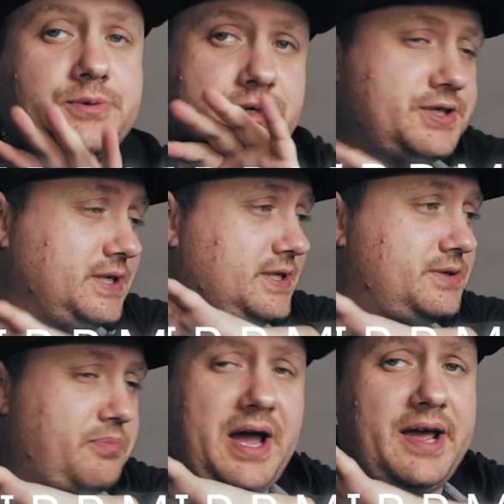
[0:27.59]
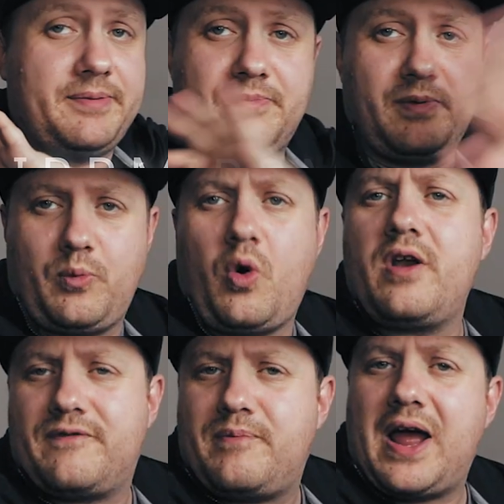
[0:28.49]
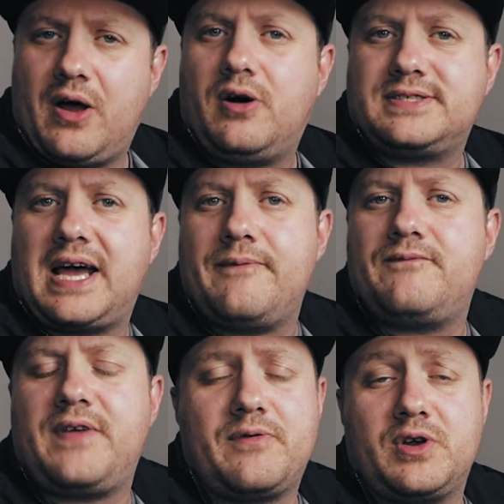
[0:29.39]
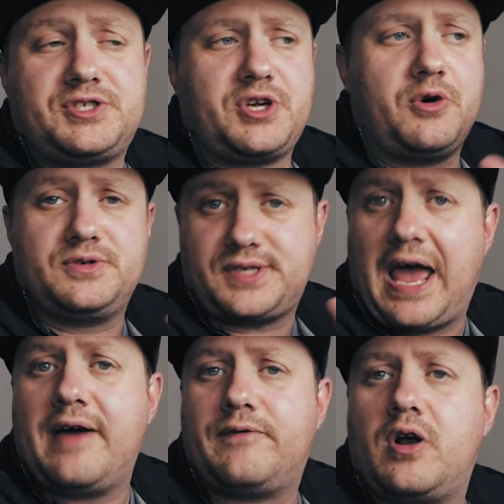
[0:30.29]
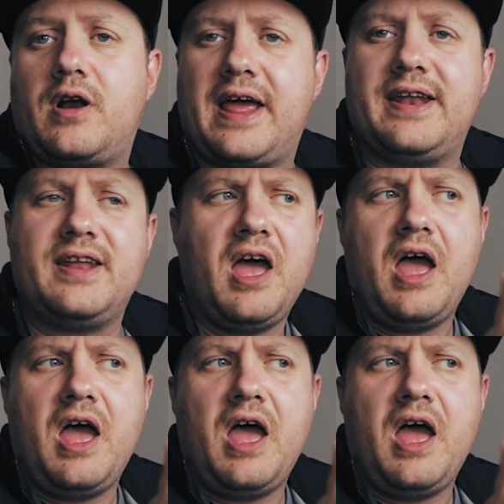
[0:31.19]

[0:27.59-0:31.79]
which is one of my all-time favorite shows ever, and